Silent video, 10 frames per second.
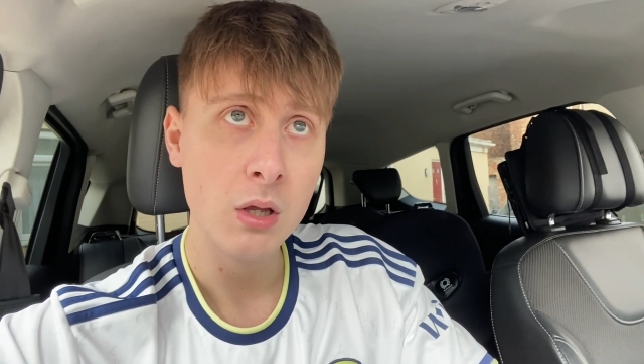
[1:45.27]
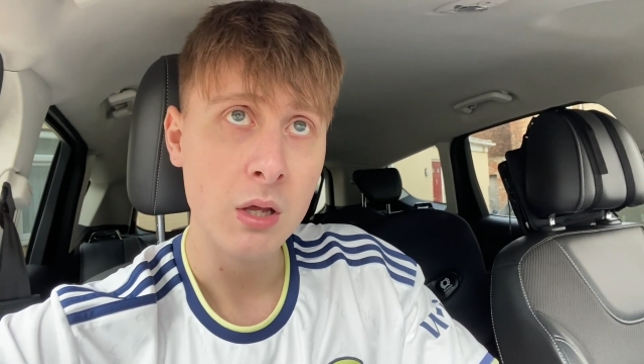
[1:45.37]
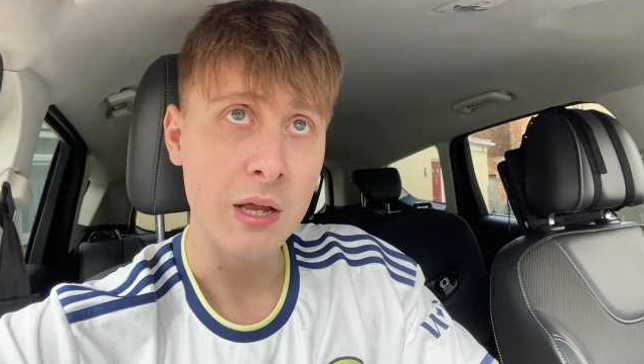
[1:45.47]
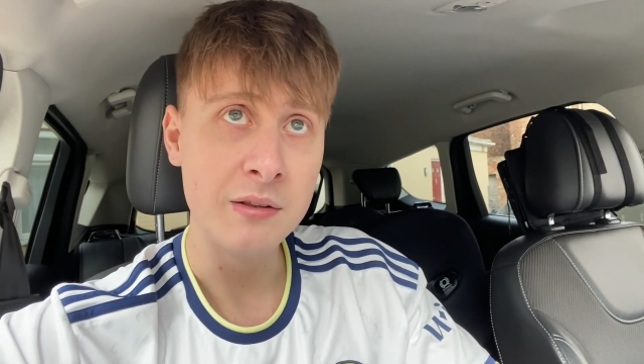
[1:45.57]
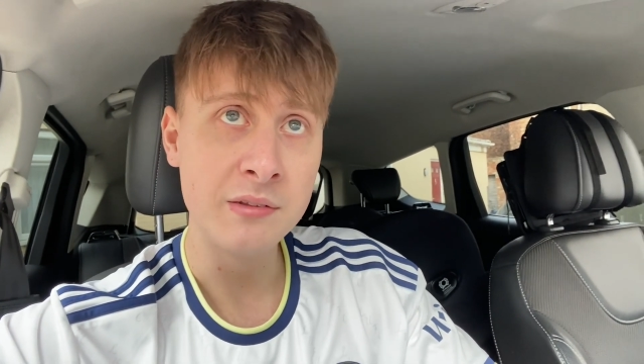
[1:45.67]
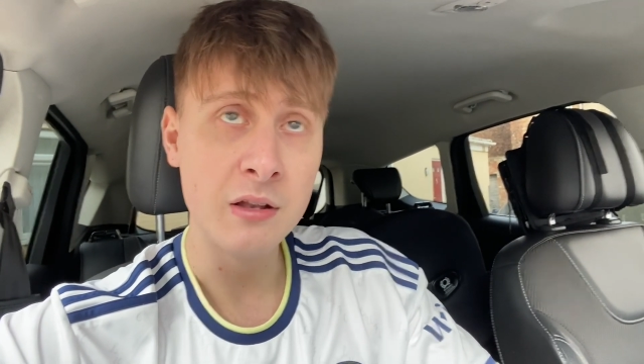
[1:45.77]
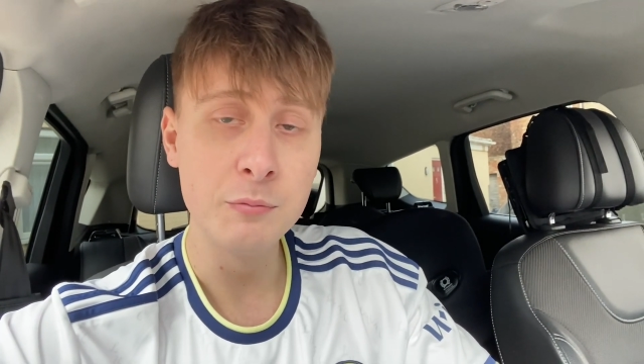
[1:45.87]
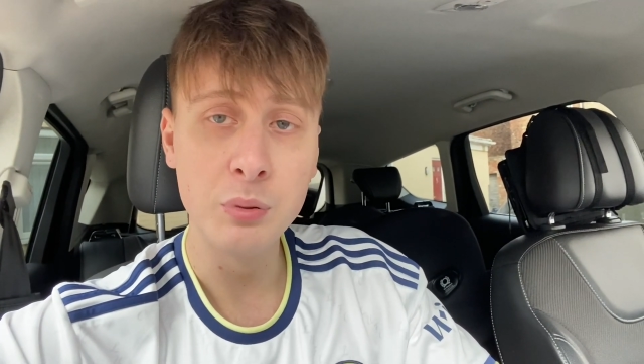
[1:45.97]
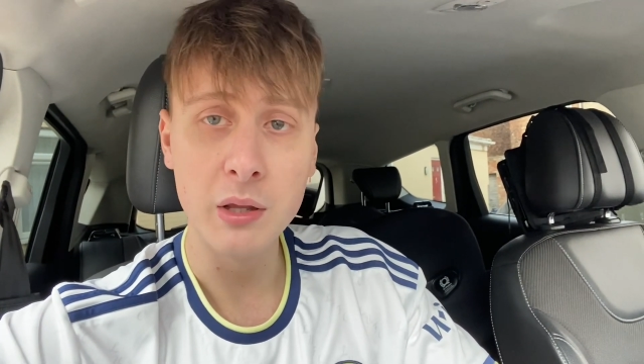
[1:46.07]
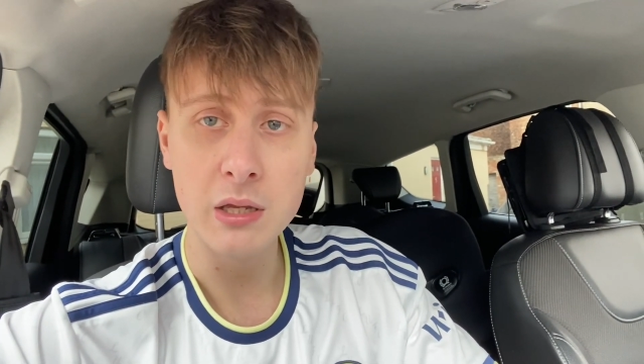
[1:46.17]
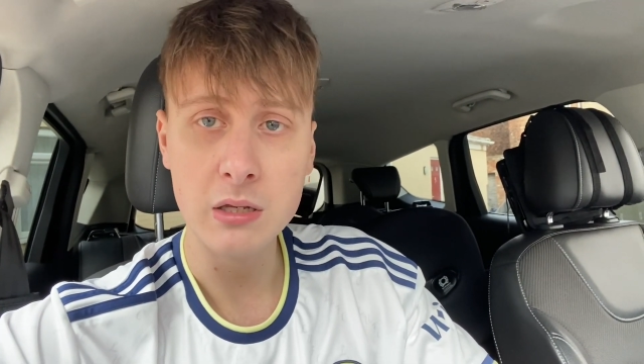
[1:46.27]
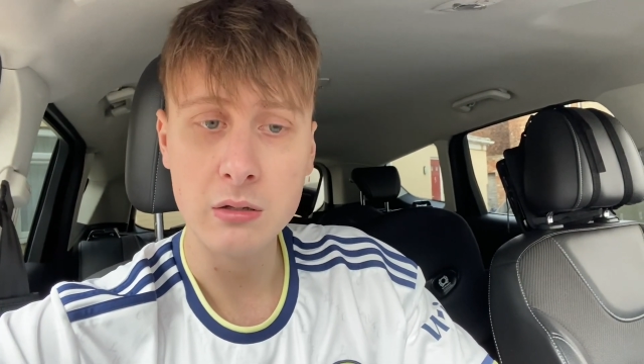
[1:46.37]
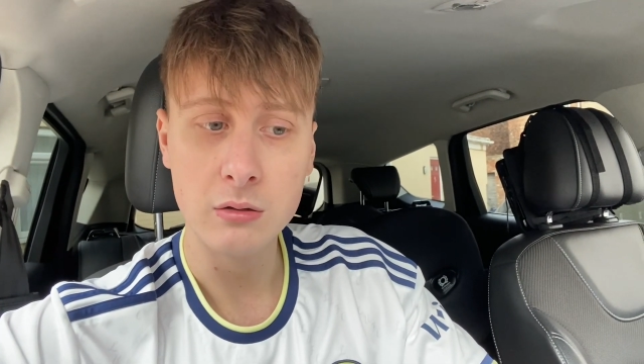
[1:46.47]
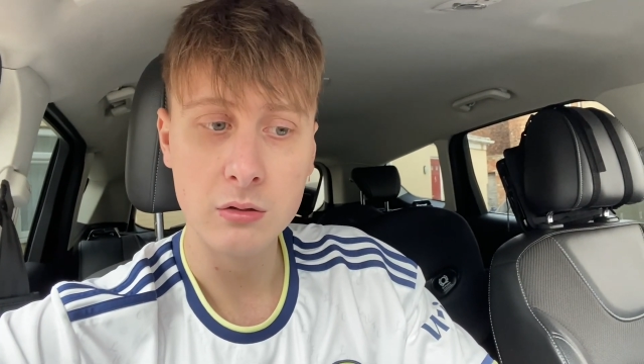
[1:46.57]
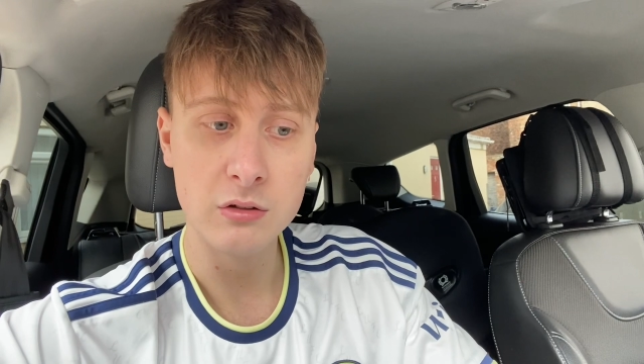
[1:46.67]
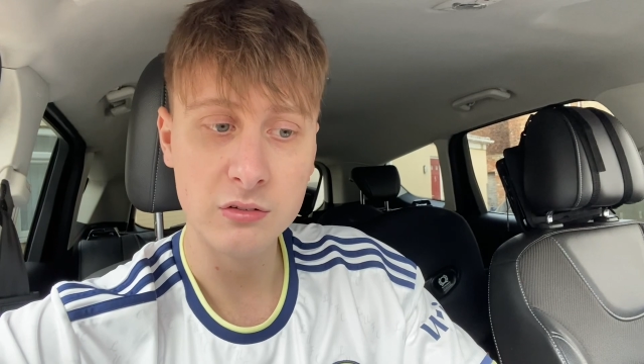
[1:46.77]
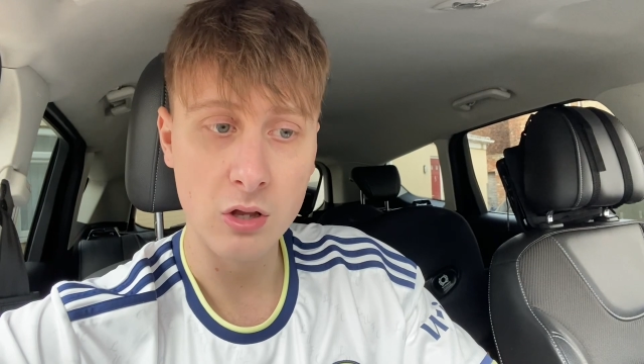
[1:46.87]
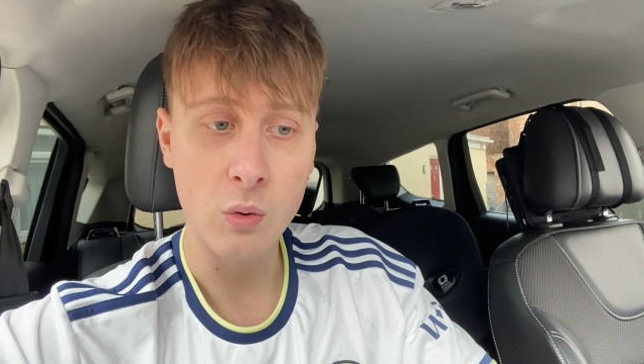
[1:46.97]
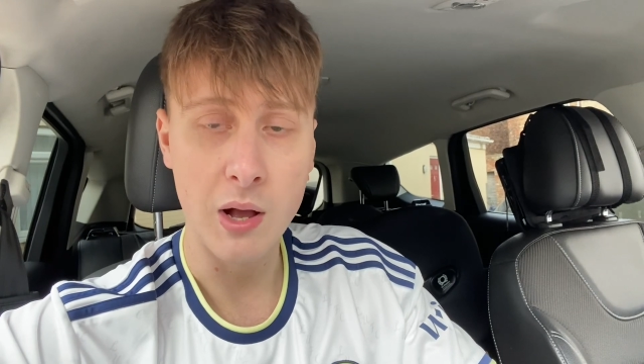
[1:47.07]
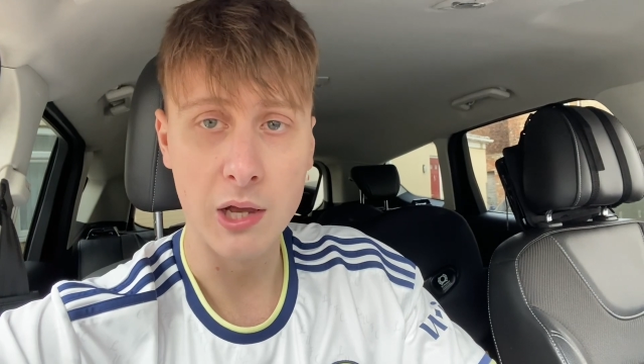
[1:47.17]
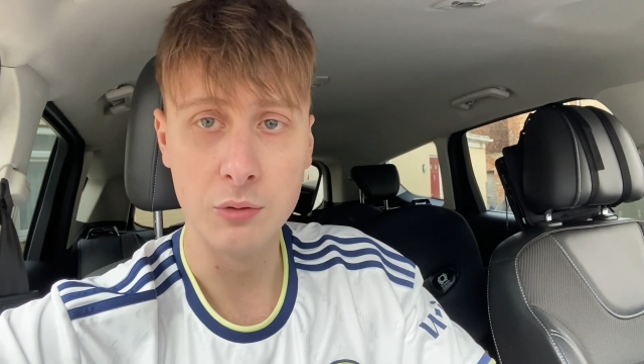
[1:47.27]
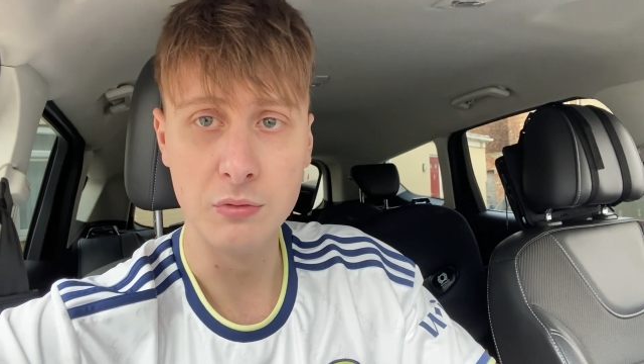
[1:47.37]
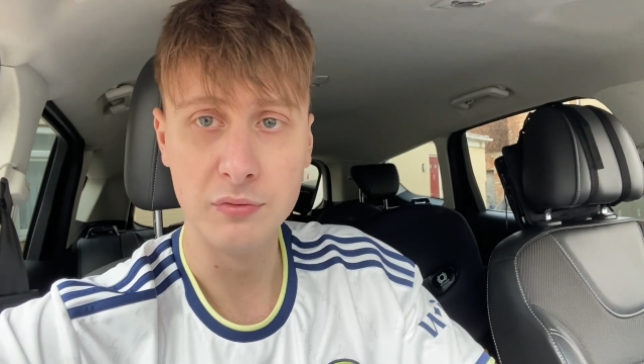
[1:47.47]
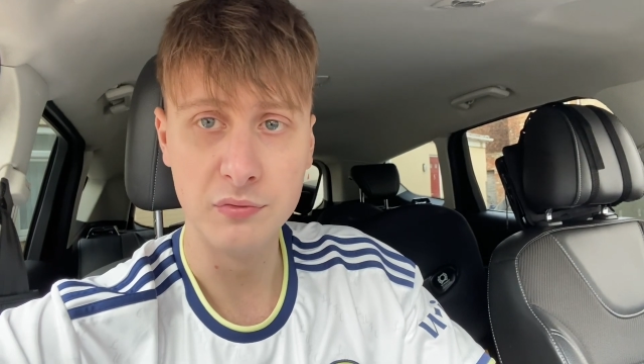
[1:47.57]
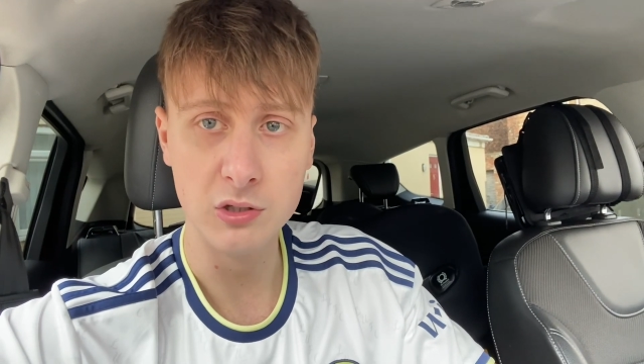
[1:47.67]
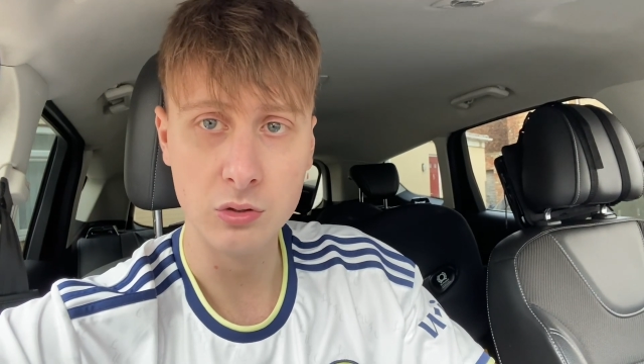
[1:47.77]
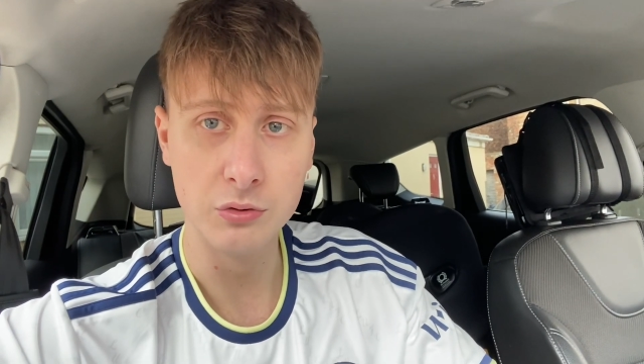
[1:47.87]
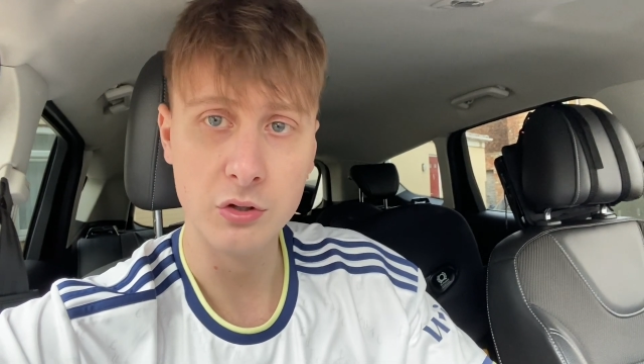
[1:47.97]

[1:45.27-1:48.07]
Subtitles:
instead of playing so high up the field,